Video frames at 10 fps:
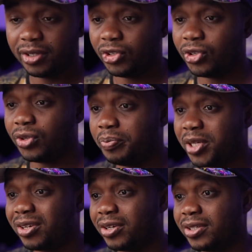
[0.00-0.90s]
you know,
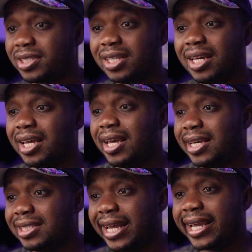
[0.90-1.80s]
because
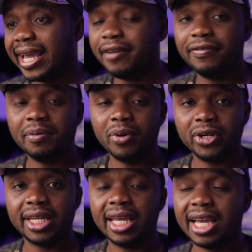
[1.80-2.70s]
it's like
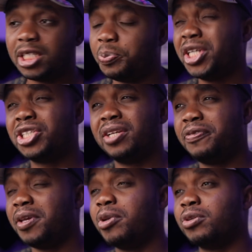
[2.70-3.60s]
everybody, especially
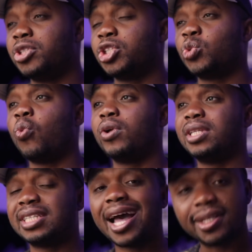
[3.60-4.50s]
females, just want
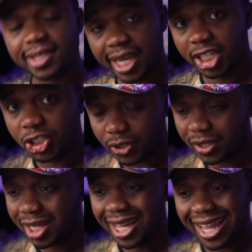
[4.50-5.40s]
this
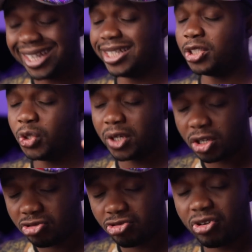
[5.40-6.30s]
attention and they're doing
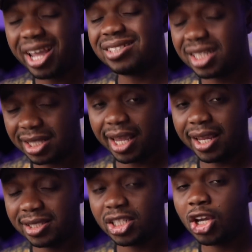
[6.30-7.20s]
crazy
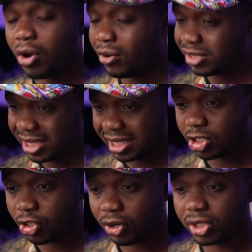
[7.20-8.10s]
things on
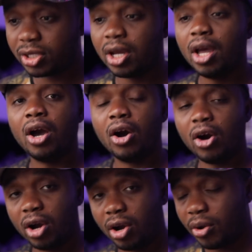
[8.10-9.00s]
TikTok
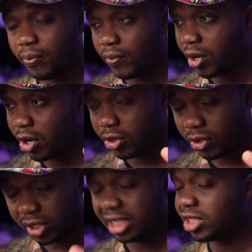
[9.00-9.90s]
or
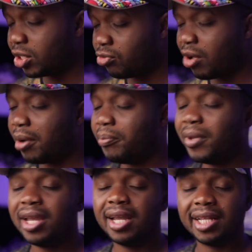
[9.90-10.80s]
on Instagram
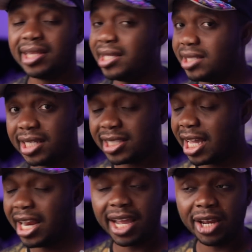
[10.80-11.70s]
these days.
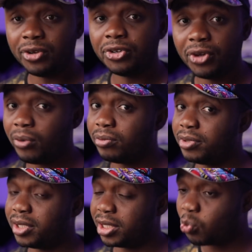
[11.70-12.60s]
And I don't know,
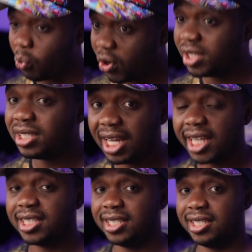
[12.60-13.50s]
it wasn't
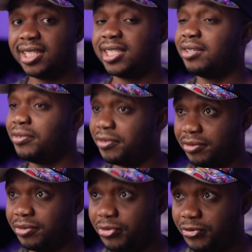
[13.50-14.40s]
like this
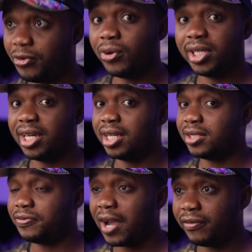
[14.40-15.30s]
4
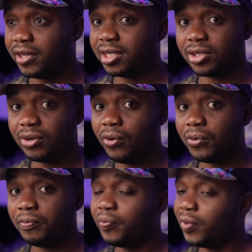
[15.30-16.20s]
years, 5 years ago.